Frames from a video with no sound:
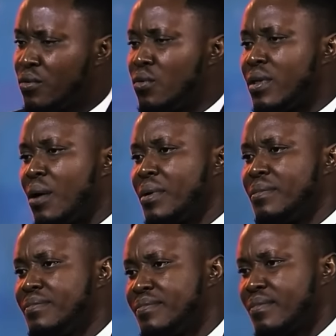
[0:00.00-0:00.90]
that way.
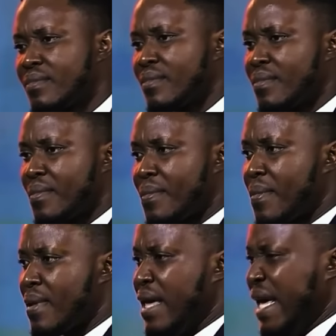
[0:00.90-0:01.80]

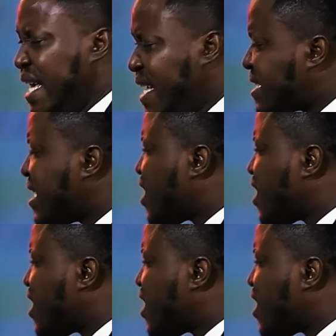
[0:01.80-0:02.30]
He's a